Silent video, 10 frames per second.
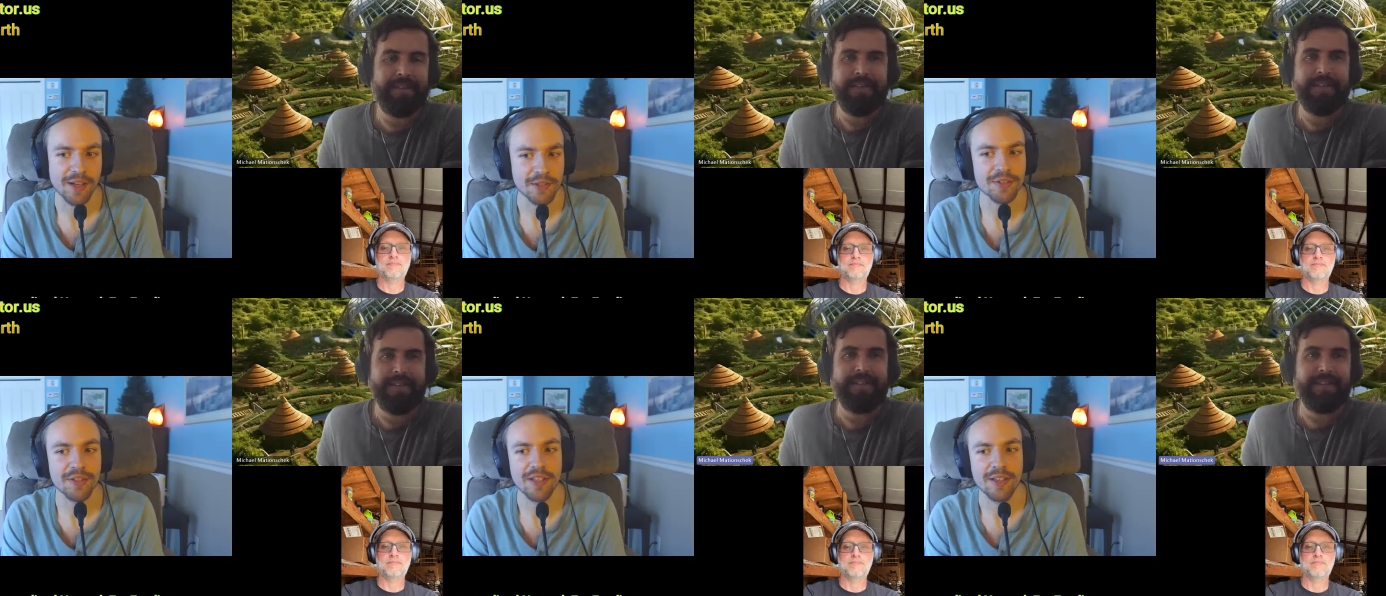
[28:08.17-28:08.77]

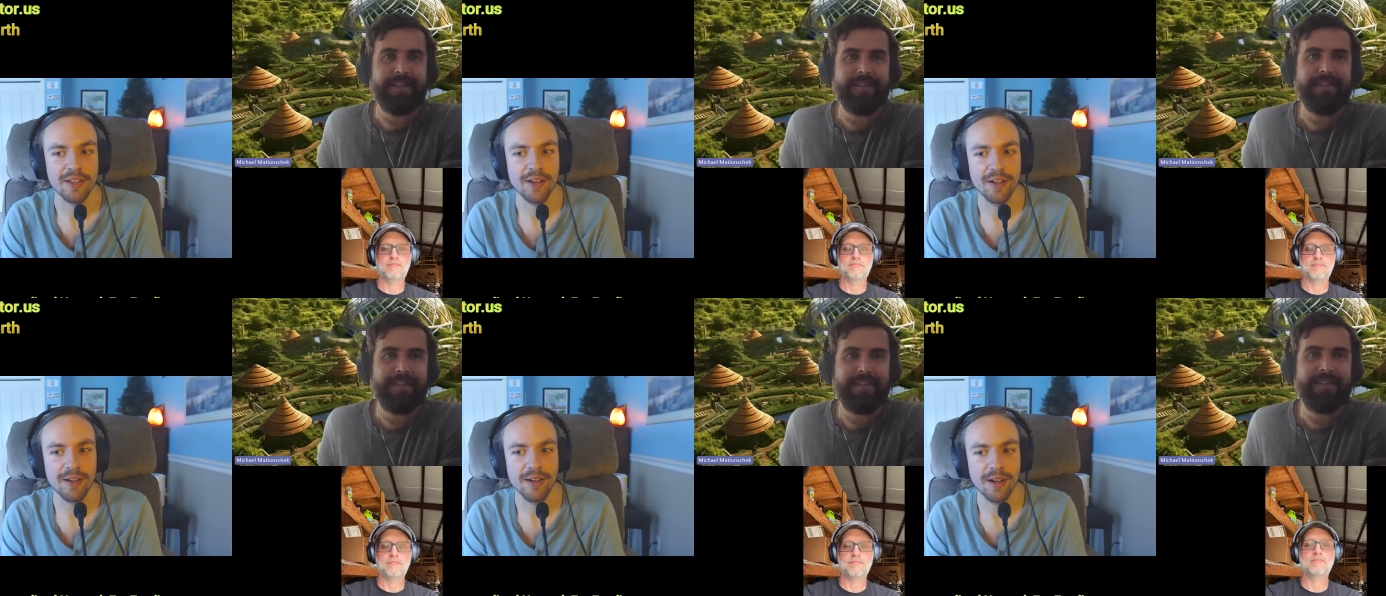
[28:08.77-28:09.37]
Speaker 1: Absolutely. Yeah.
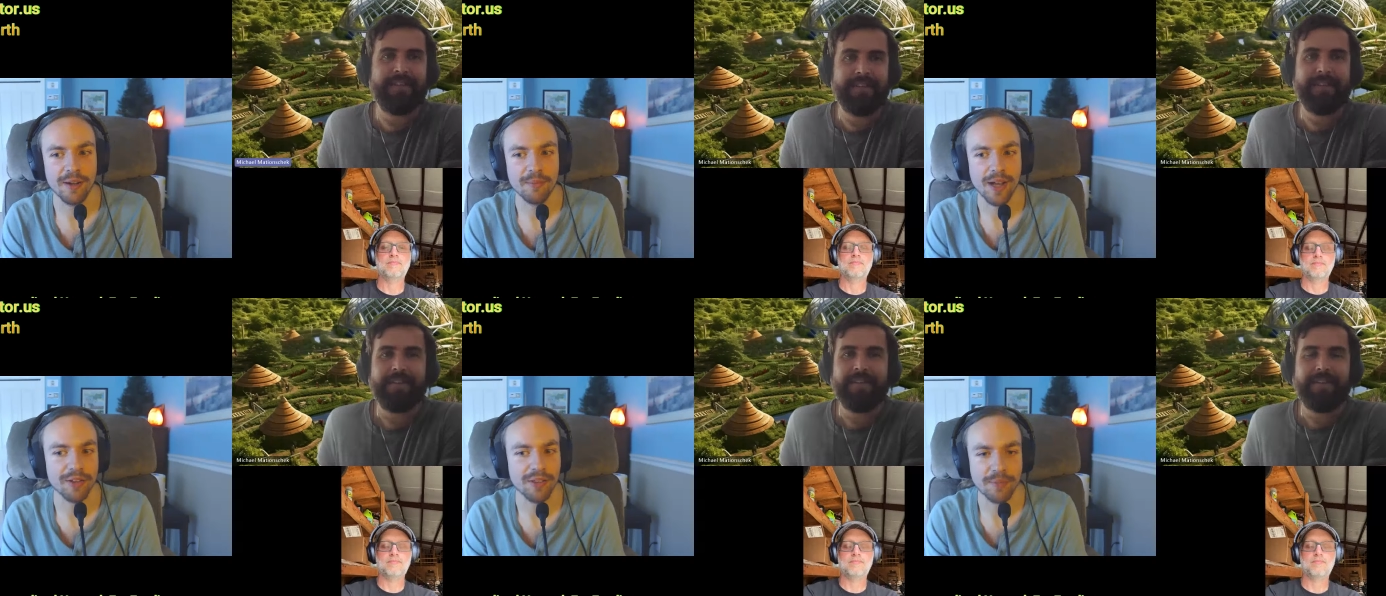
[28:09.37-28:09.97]

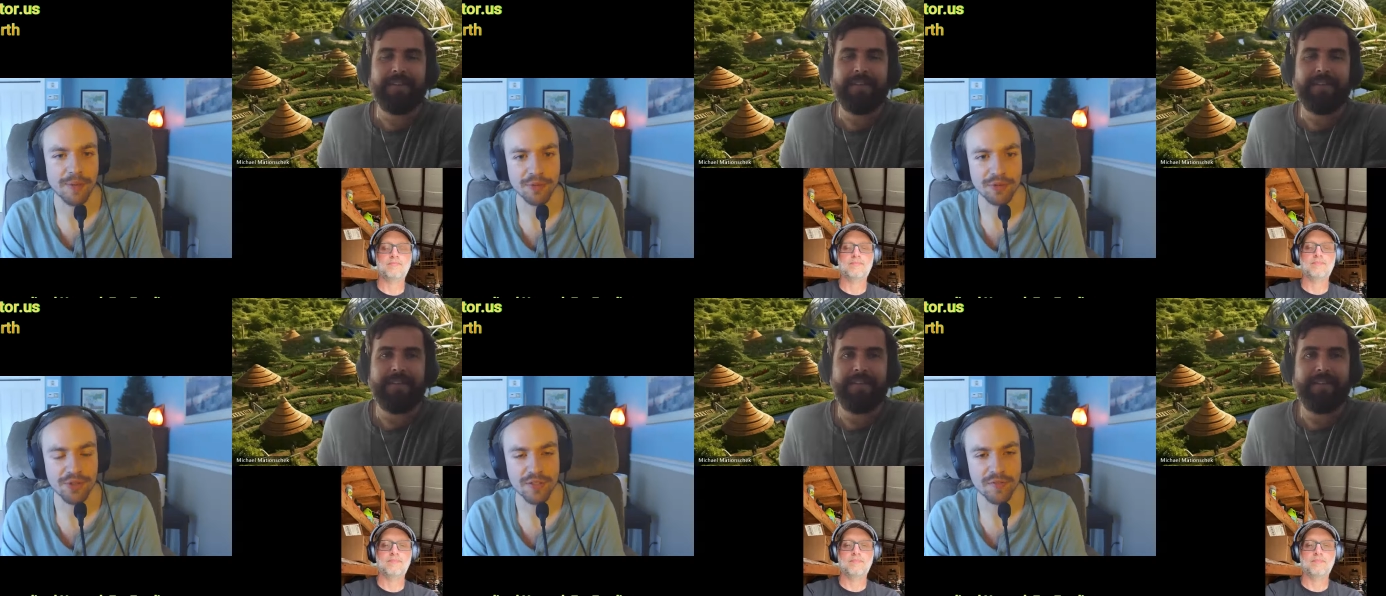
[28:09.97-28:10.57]
Um, I don't think
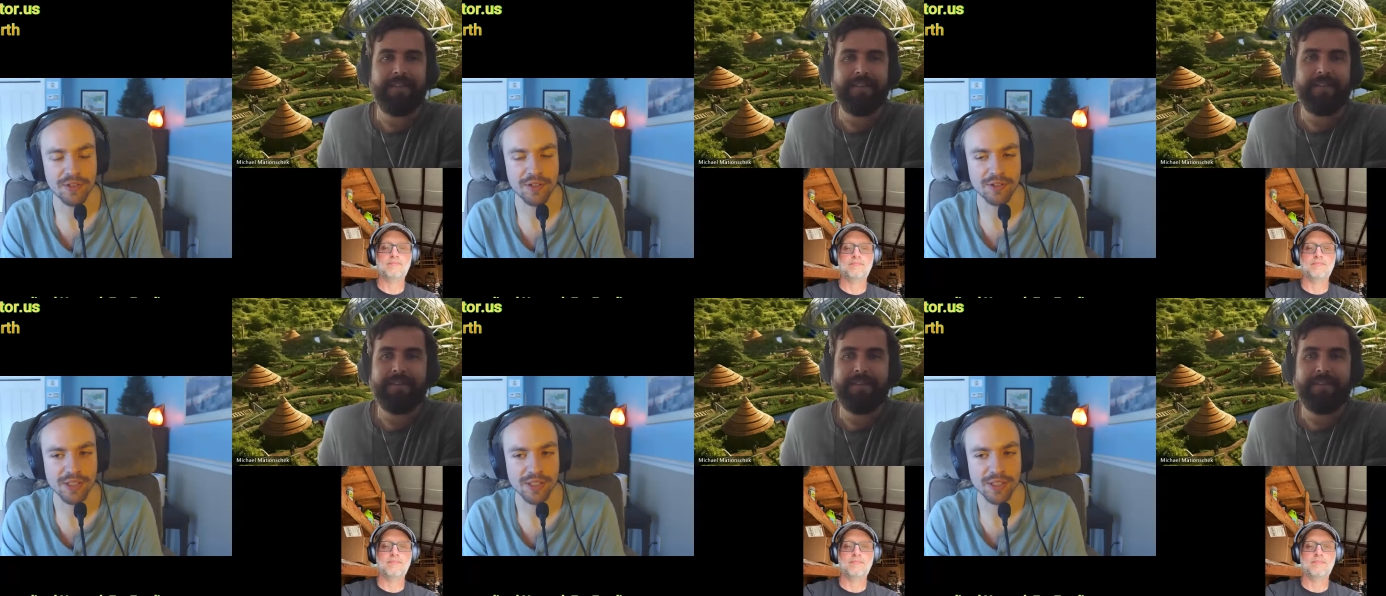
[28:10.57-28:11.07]
people should just fear